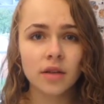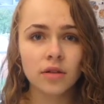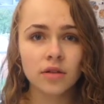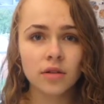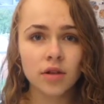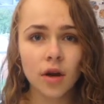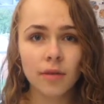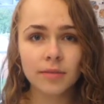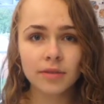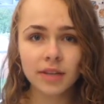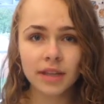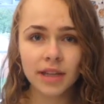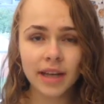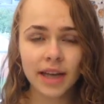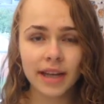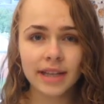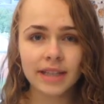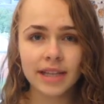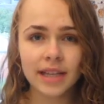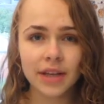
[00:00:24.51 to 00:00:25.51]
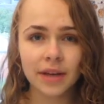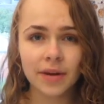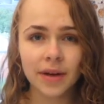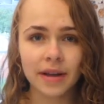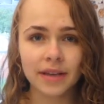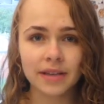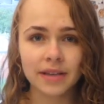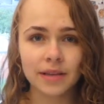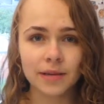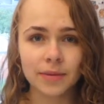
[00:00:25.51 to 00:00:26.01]
So I'm just going to kind of take you
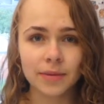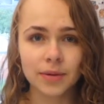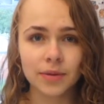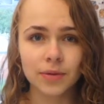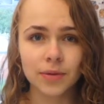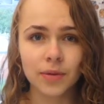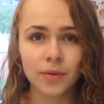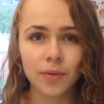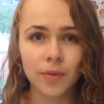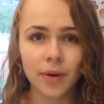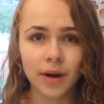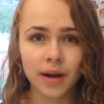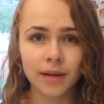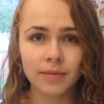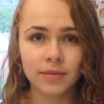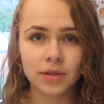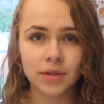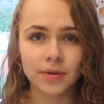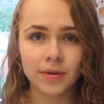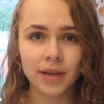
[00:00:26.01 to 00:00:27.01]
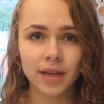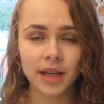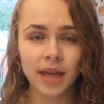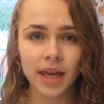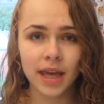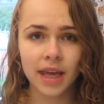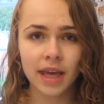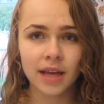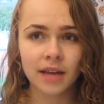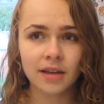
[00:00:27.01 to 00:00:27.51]
guys through what I'm doing,
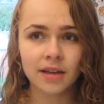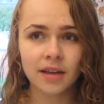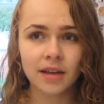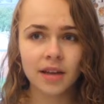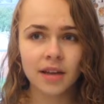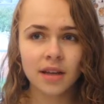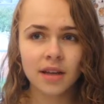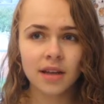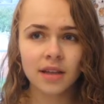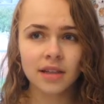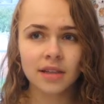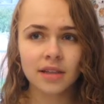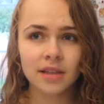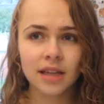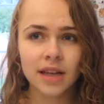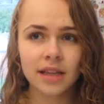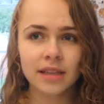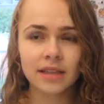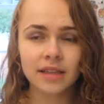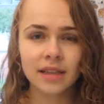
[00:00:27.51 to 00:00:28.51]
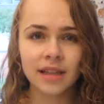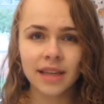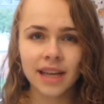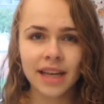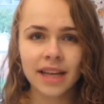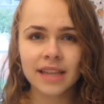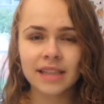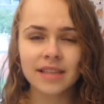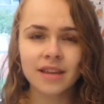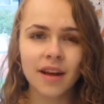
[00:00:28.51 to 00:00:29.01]
and
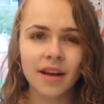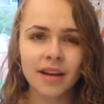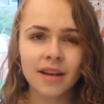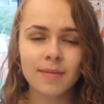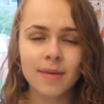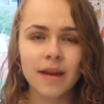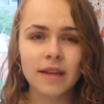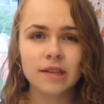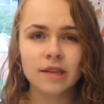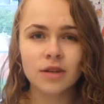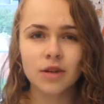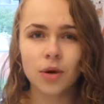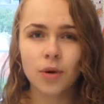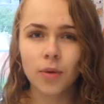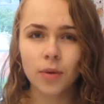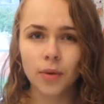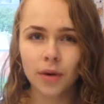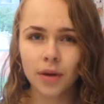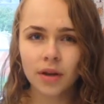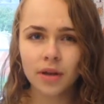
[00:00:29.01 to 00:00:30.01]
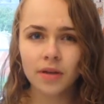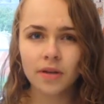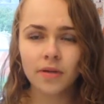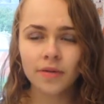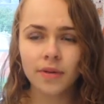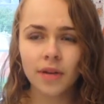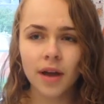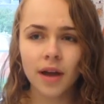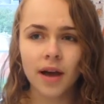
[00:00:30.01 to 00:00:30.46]
again, it's not going to be a tutorial.